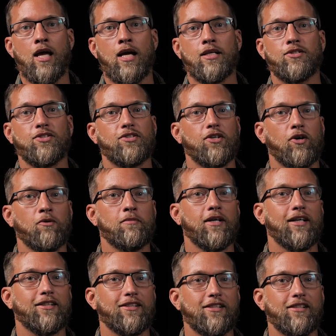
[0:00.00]
And she told me
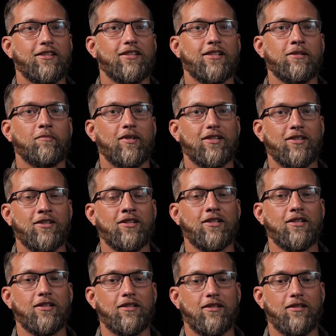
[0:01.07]
I couldn't see my
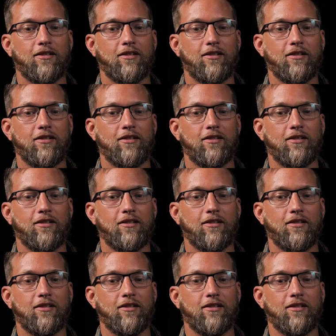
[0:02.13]
son.